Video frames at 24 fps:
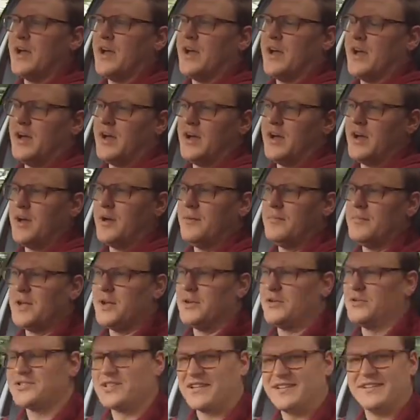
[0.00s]

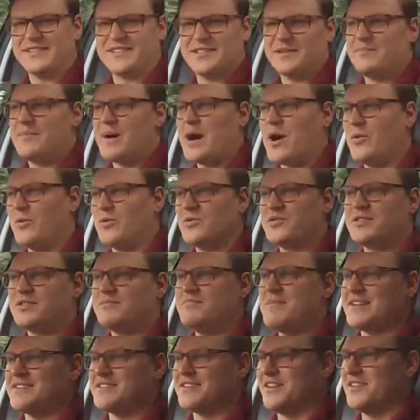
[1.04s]
It also has the pulse
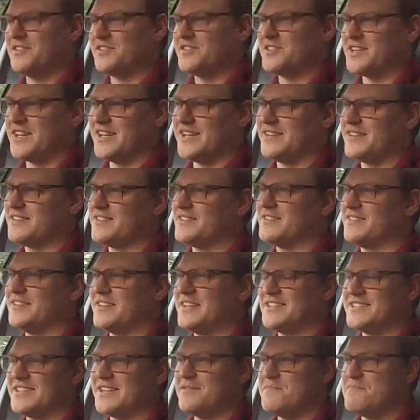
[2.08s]
massage seats, so
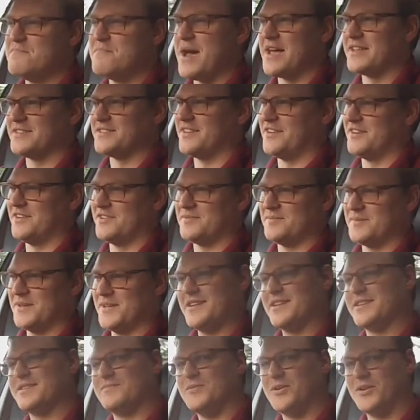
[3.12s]
they say massage, but
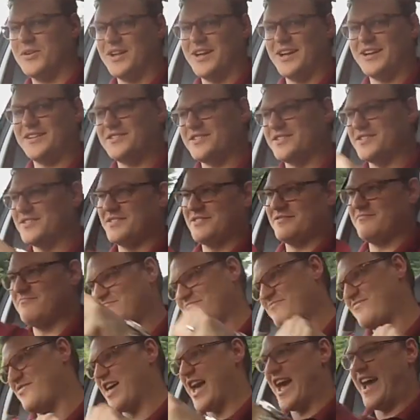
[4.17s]
it's more like just
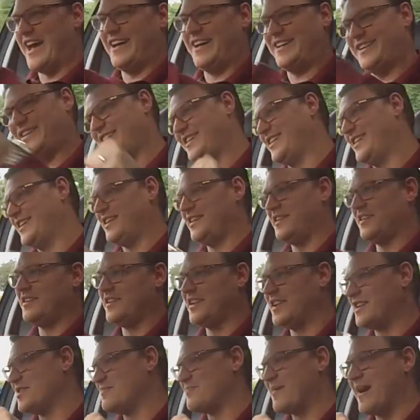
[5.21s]
that
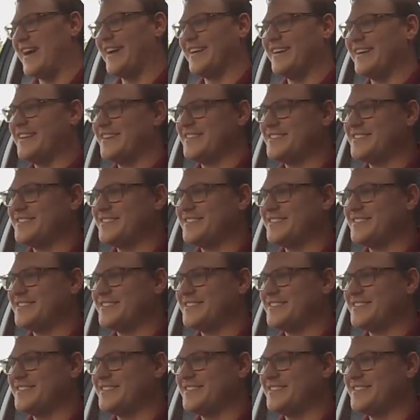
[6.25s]
in your back,